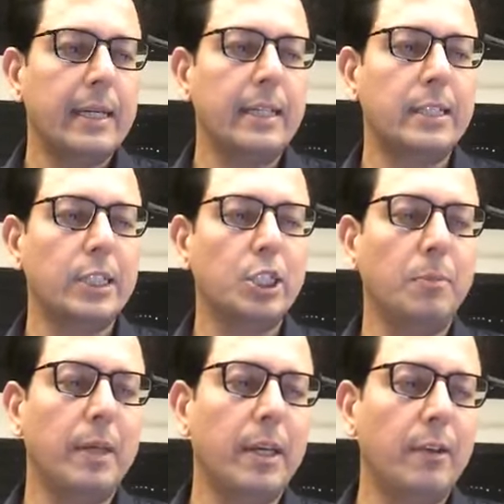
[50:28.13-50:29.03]
Decision
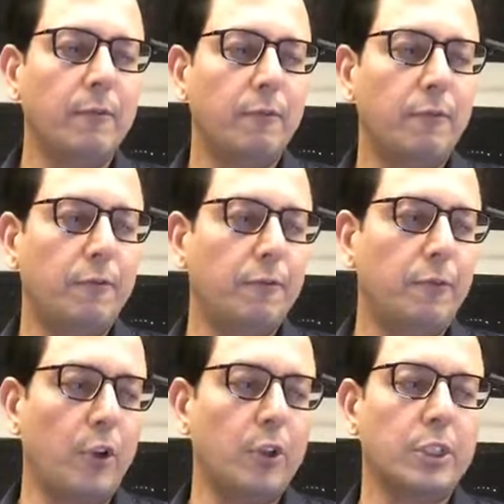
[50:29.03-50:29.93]
making
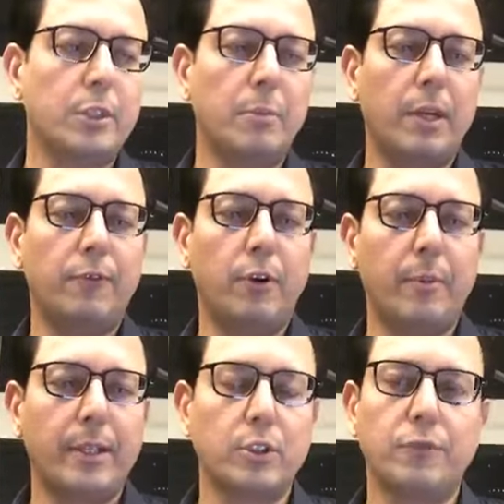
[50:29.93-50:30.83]
follows similar
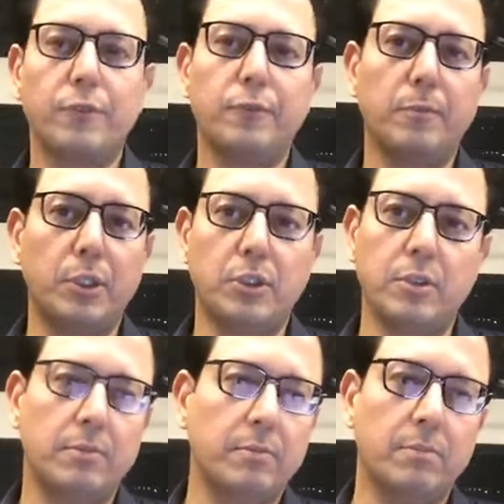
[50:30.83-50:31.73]
formats of
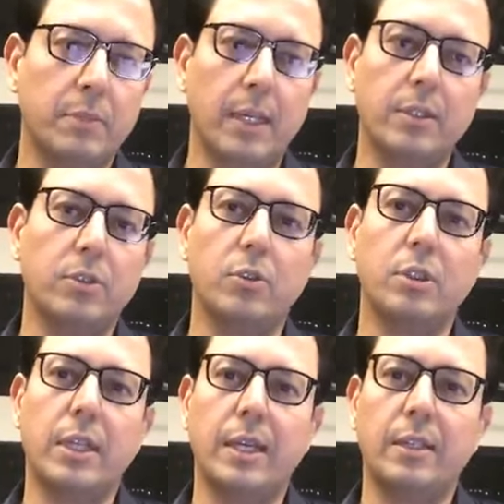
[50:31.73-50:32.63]
information. Yeah, so
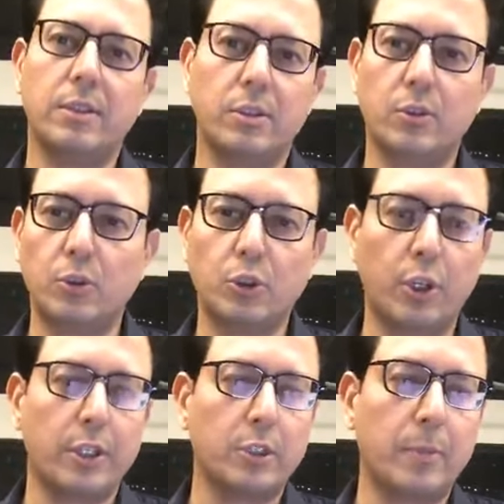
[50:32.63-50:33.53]
it's like
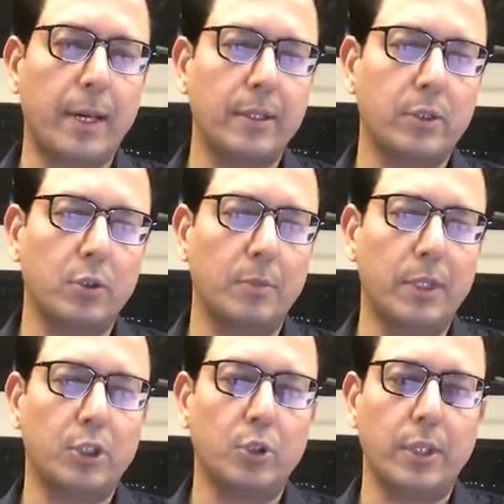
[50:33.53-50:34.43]
shorter spans, so
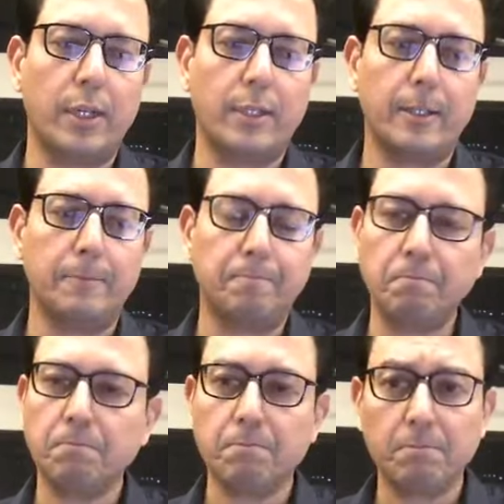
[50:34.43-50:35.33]
make sure that. Um,
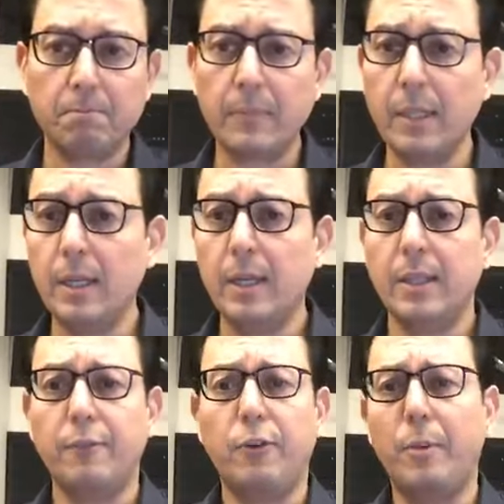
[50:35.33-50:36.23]

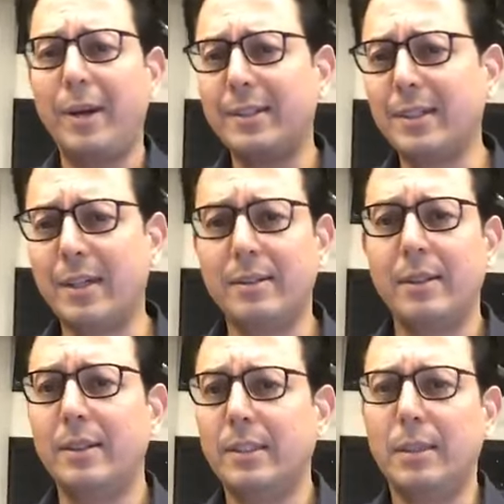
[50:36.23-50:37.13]
the formats are
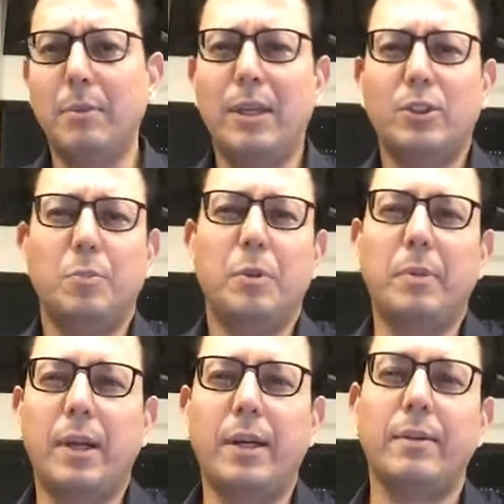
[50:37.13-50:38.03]
similar so
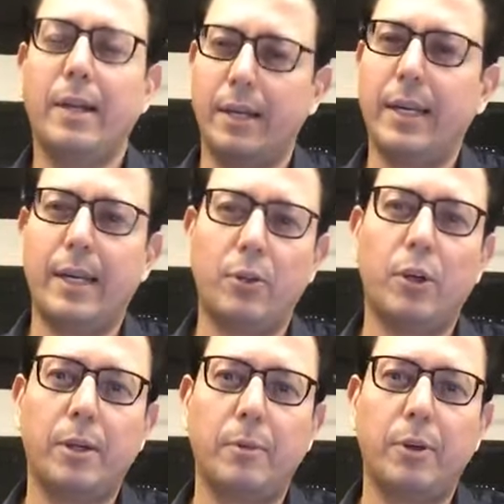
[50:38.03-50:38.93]
people are again i
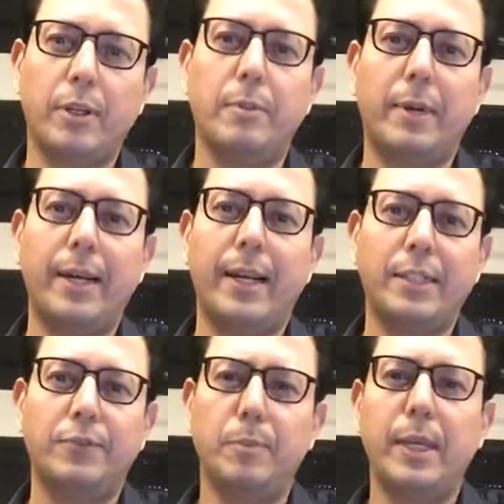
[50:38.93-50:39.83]
talked about the mind
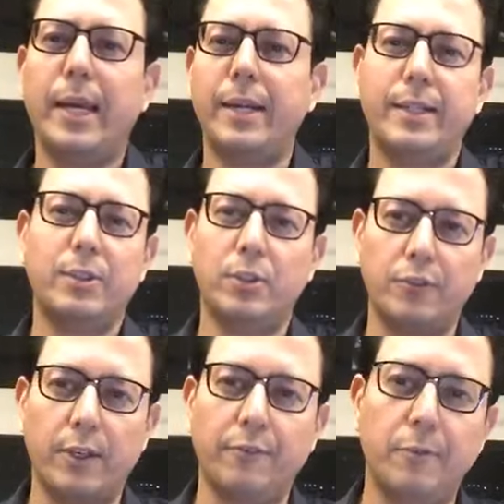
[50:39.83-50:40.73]
likes familiarity so if
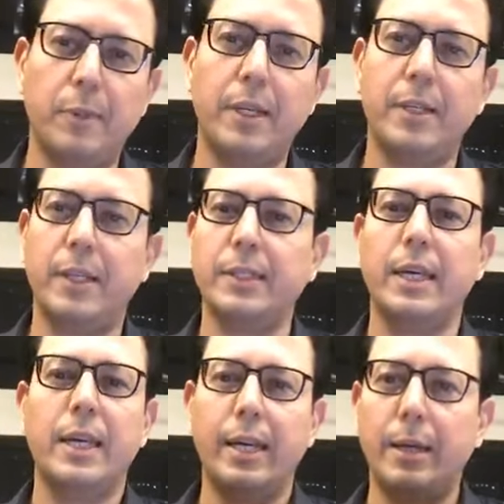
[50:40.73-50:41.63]
you have familiar things
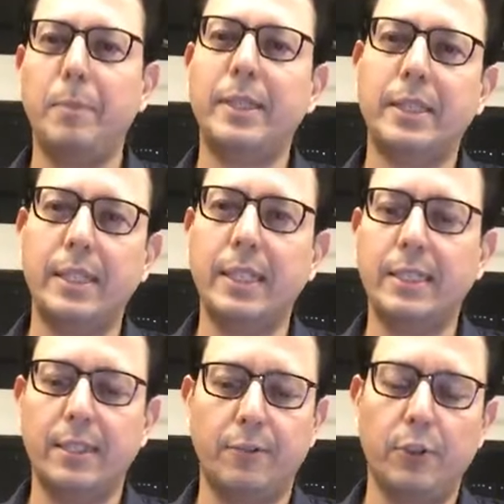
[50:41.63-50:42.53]
it makes it
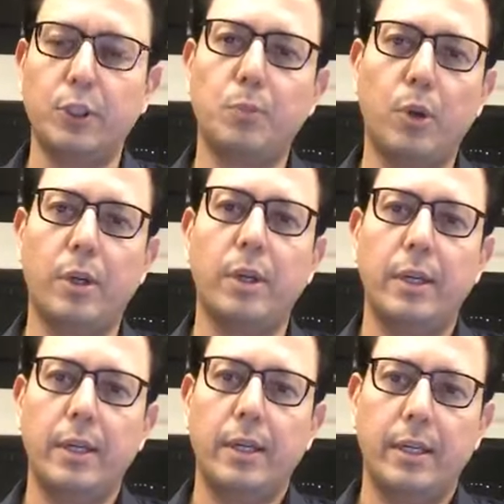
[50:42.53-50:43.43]
easier for the smaller
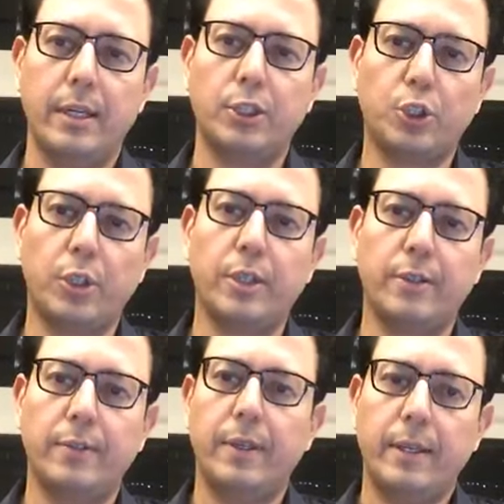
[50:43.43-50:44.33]
uh, shorter
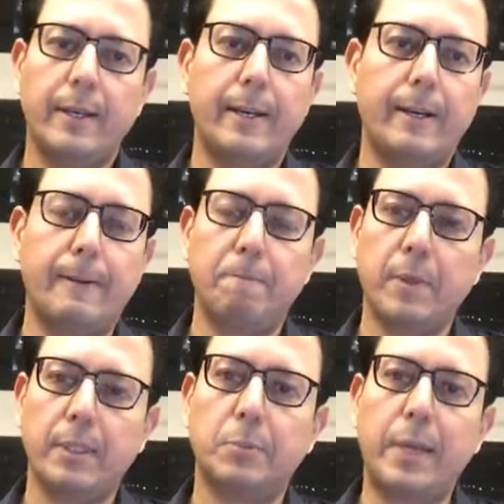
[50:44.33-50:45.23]
uh,
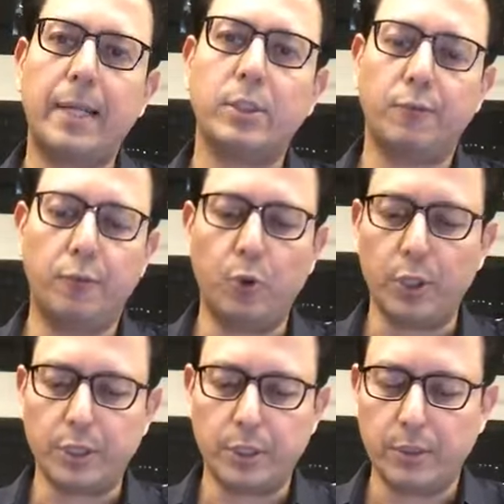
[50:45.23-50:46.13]
spans of
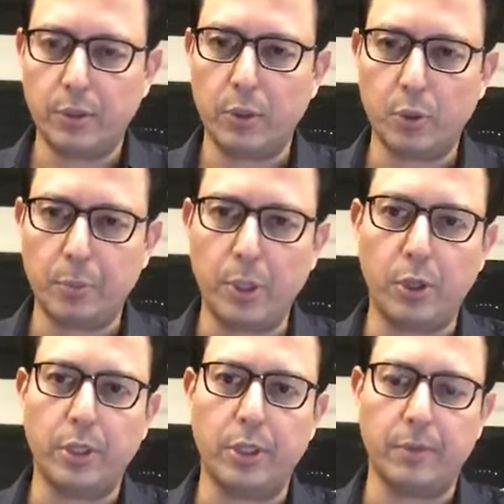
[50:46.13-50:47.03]
focus to be
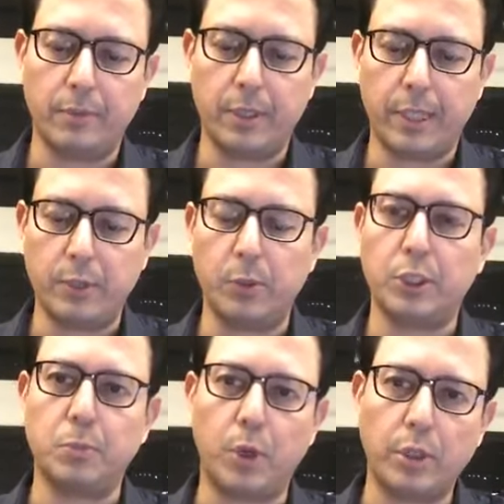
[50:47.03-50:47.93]
on the, the things which is
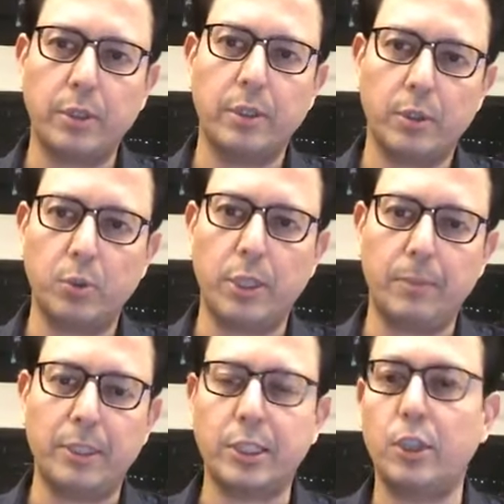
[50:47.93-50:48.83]
brought to them
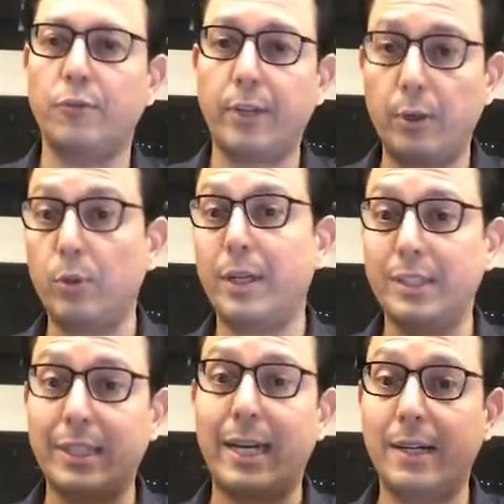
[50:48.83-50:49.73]
instead of trying to
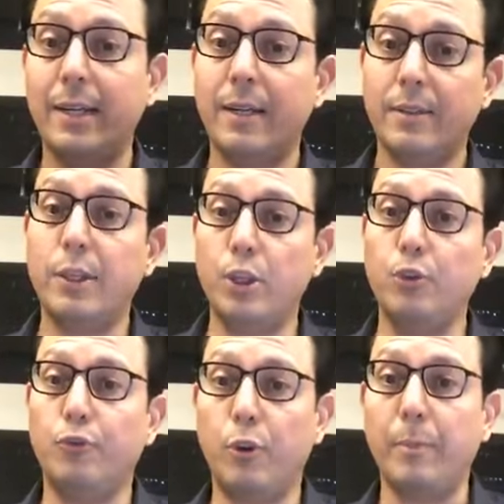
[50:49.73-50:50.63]
understand the new
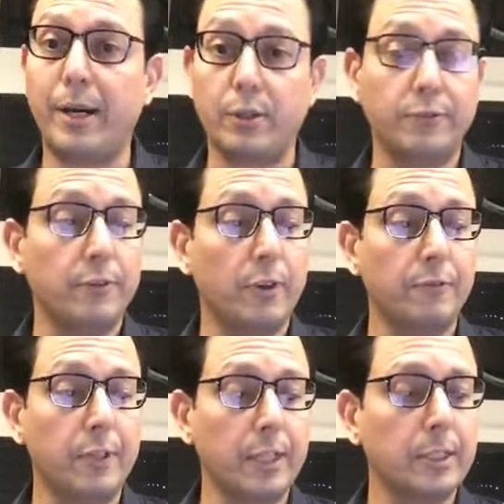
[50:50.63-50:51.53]
format of, of
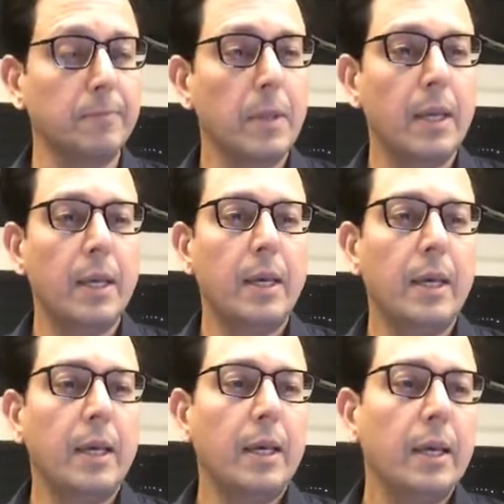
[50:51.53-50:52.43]
things
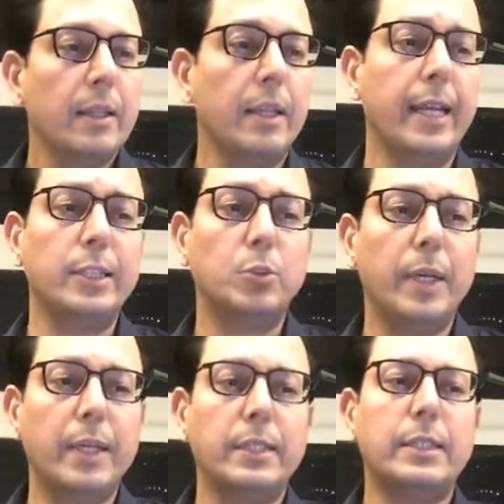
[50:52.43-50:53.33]
the next
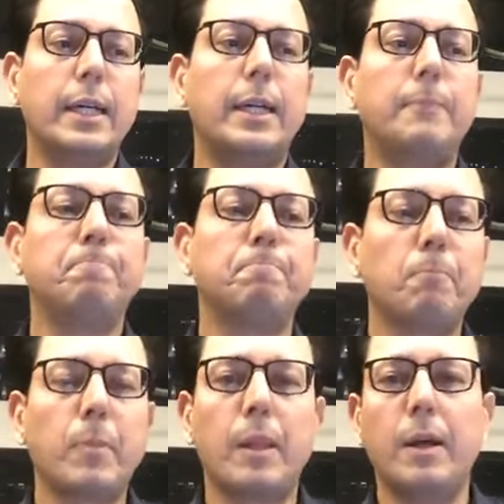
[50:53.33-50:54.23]
one is uh,
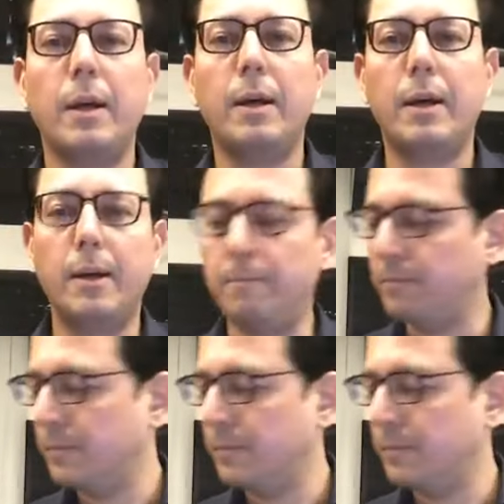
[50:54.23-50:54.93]
uh